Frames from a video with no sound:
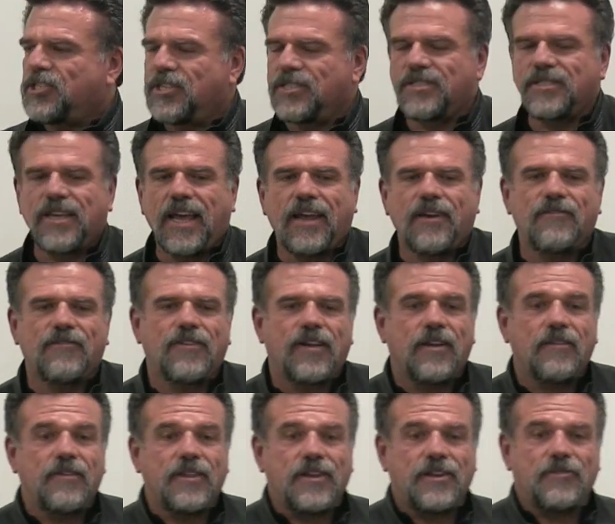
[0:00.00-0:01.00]
she sat in
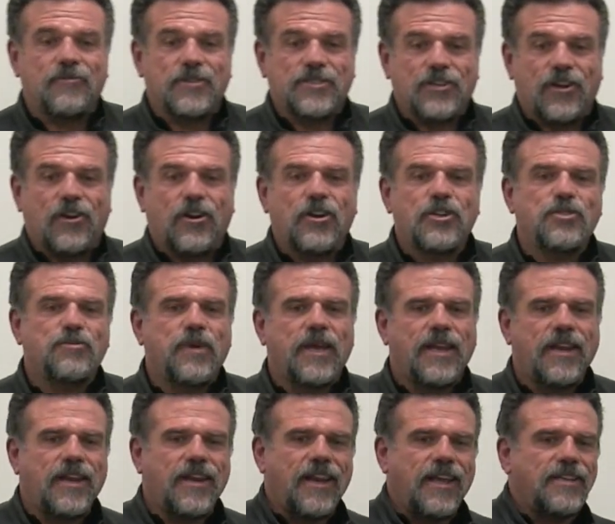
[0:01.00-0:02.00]
front of it, and it was a large
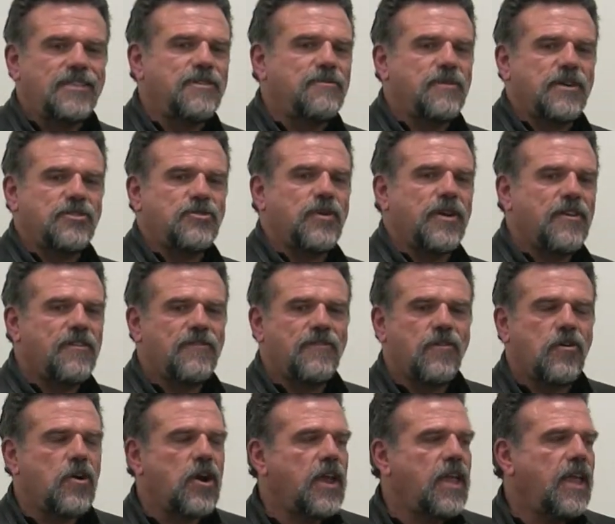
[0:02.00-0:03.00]
painting, 18 by
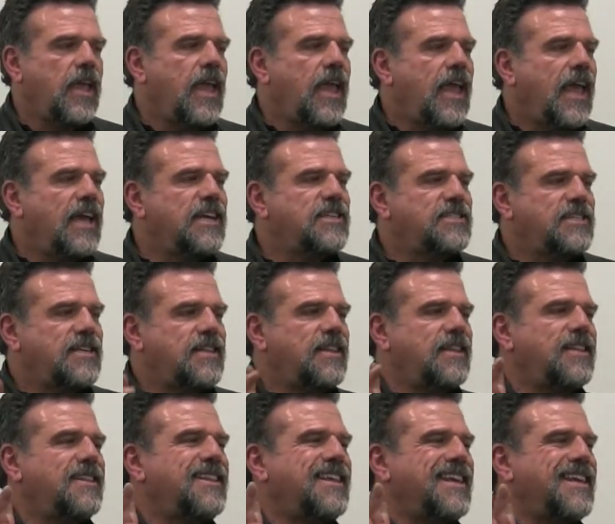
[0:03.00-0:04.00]
24, and she
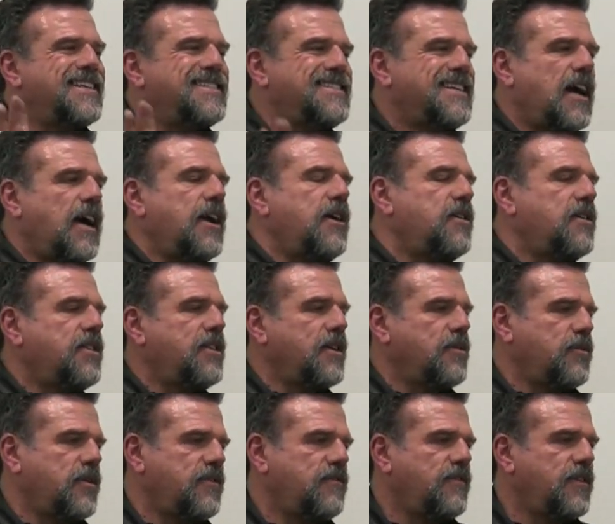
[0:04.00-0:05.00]
did the entire
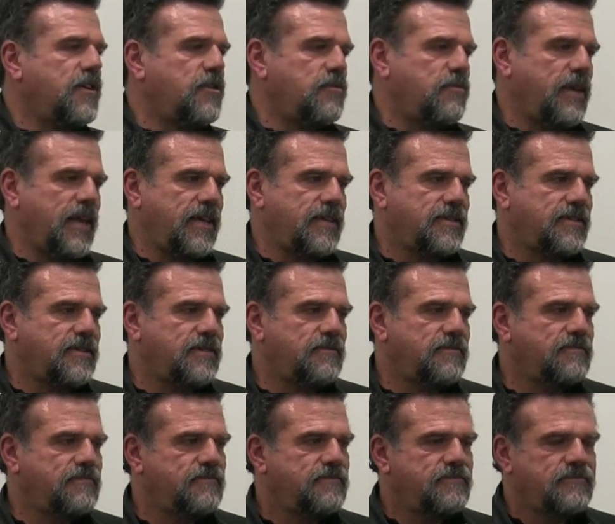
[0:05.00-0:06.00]
thing with finger paint.
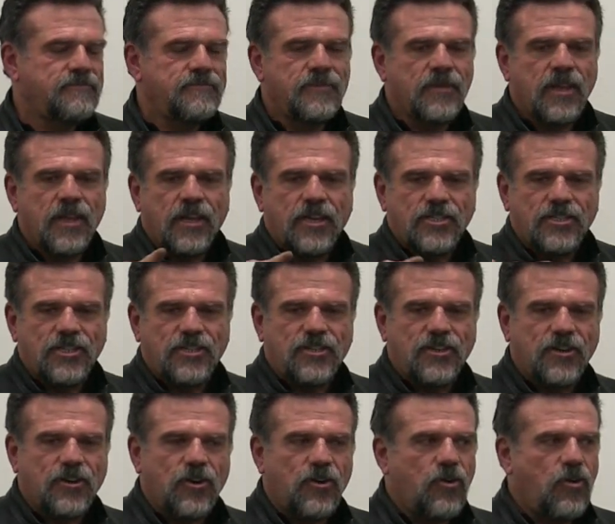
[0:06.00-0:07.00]
She
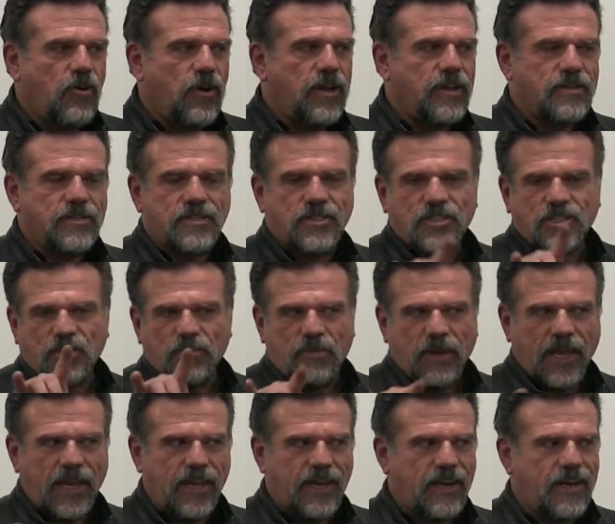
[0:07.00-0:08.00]
took her oils and she
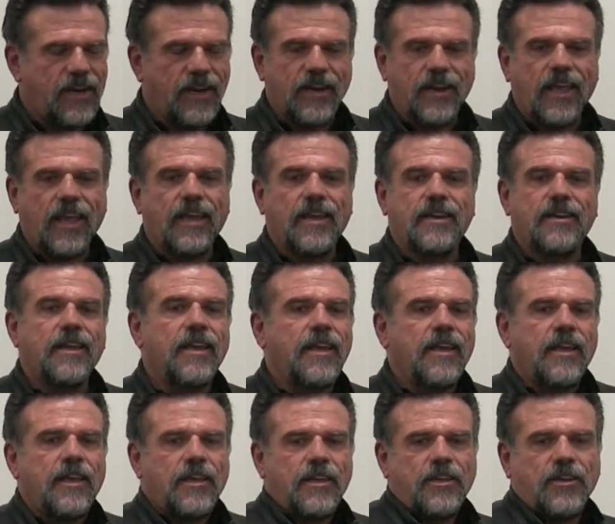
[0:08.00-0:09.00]
painted it. And,
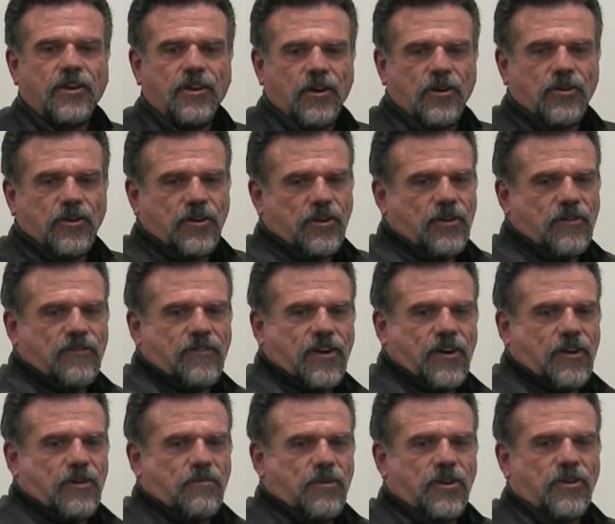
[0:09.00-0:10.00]
you know, you're a
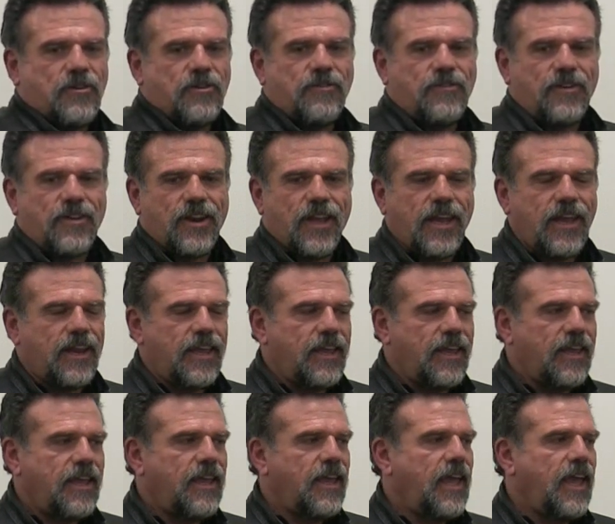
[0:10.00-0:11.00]
very beautiful
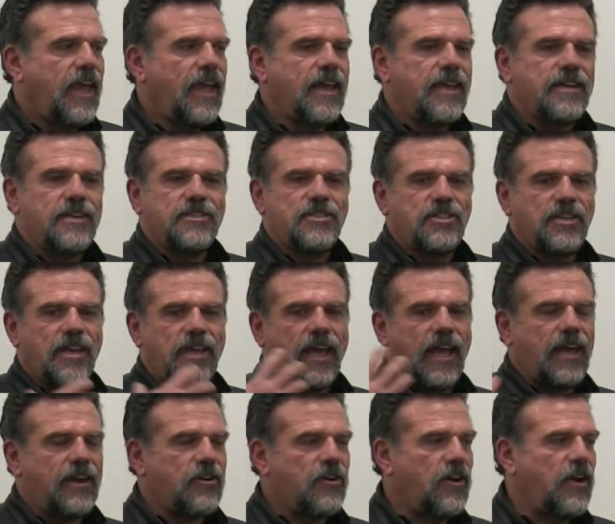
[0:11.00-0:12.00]
lady. And she
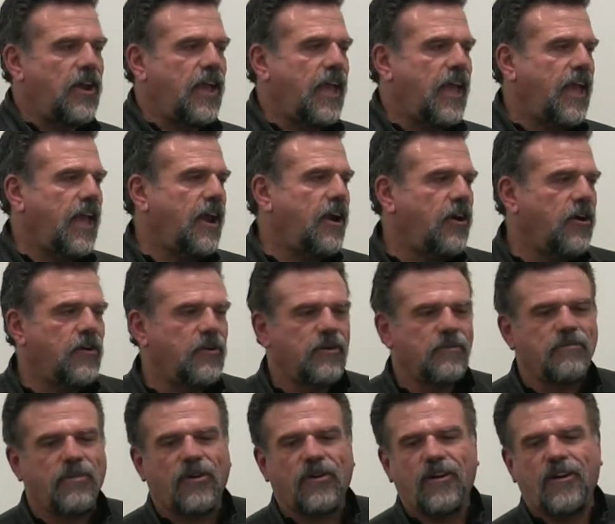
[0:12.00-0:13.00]
had her hair
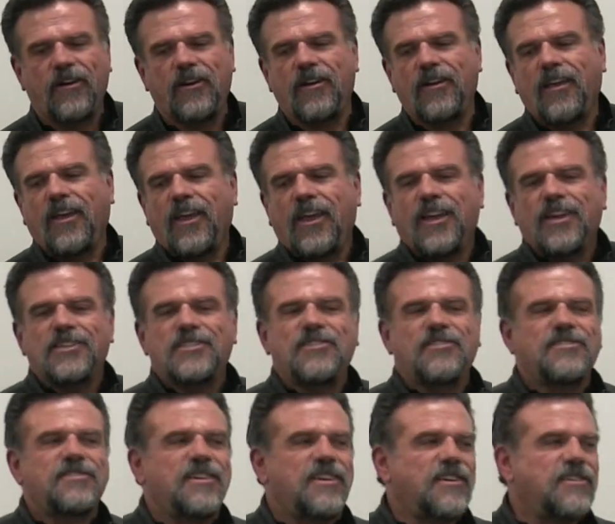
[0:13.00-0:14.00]
apart.
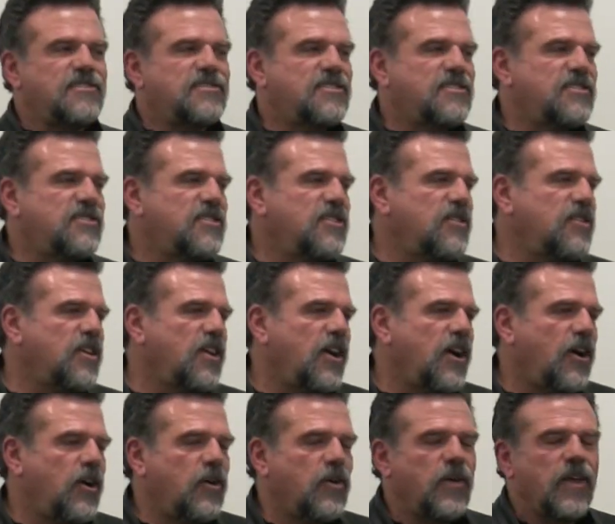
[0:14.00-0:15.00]
She was in her
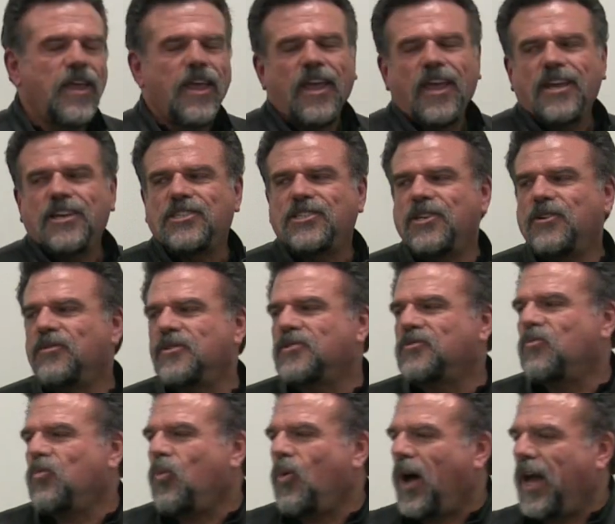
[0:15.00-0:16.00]
studio. She
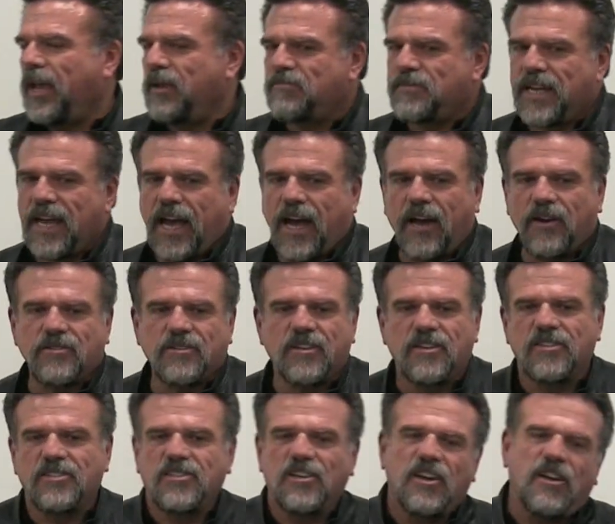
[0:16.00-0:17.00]
was wiped out.
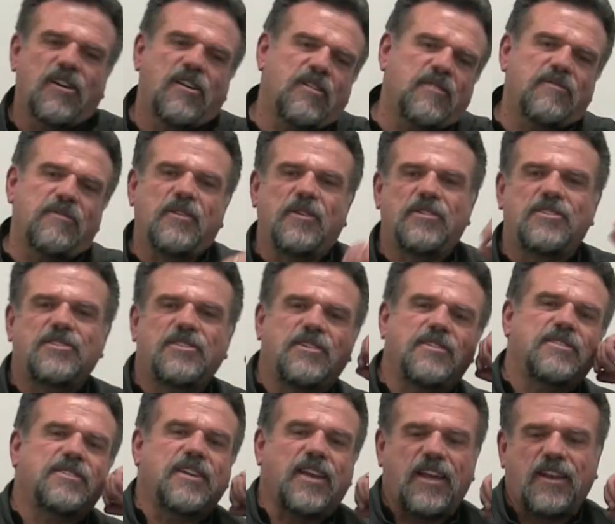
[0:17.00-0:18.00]
She, her,
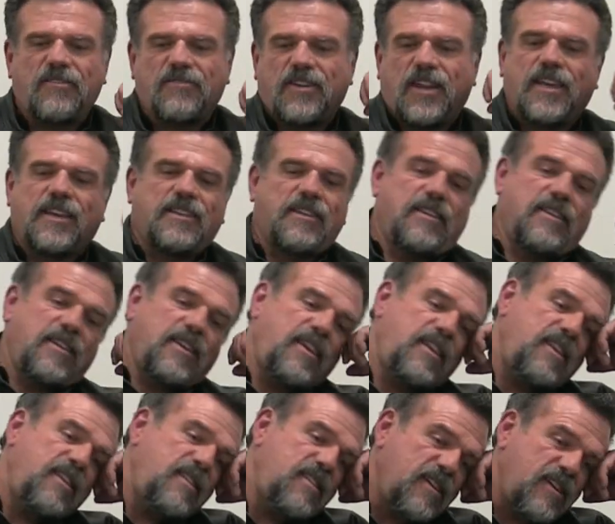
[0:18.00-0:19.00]
she was kind of like
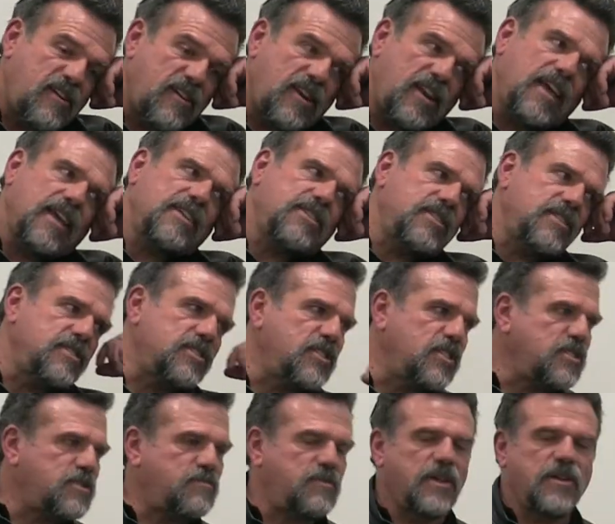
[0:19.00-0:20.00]
leaning there, like she's
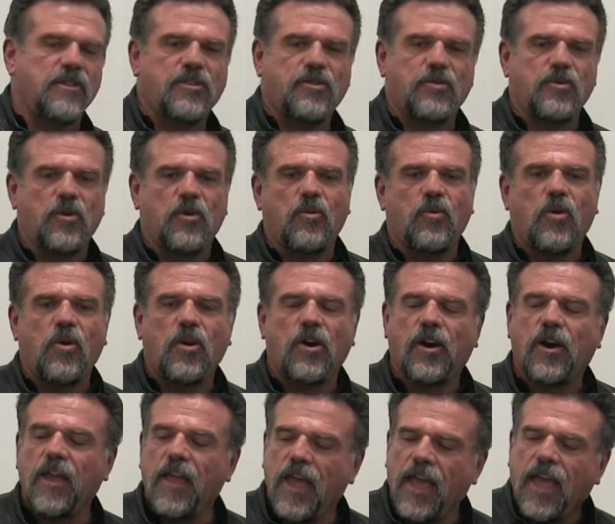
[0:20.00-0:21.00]
just been through a
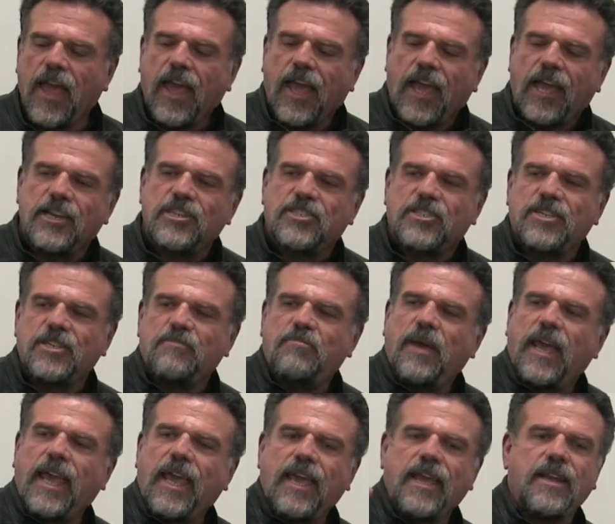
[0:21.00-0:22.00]
war. And she
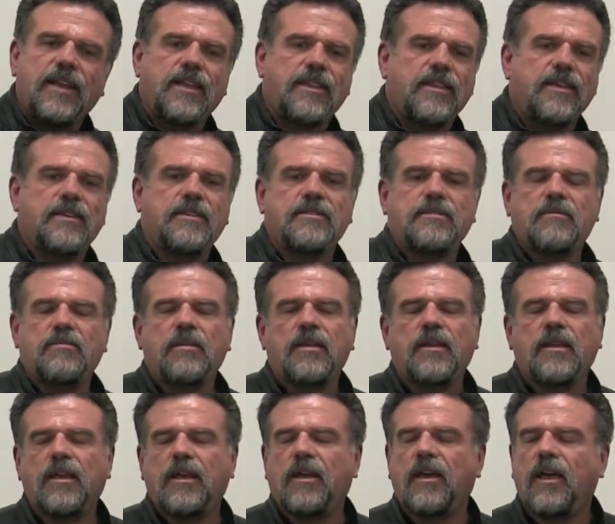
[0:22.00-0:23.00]
painted this
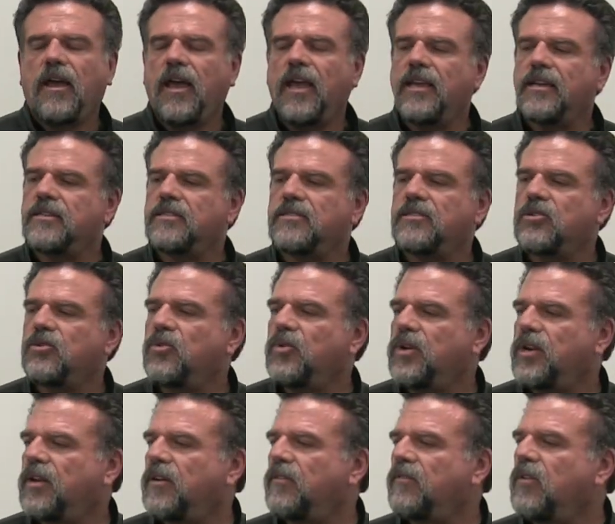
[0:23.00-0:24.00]

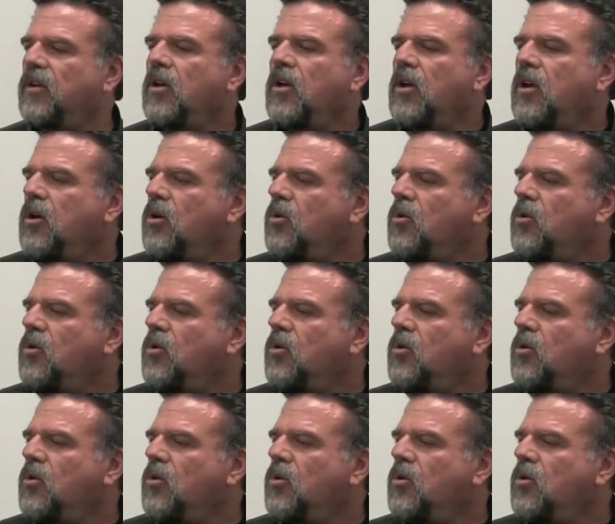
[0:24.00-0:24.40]
intuitive,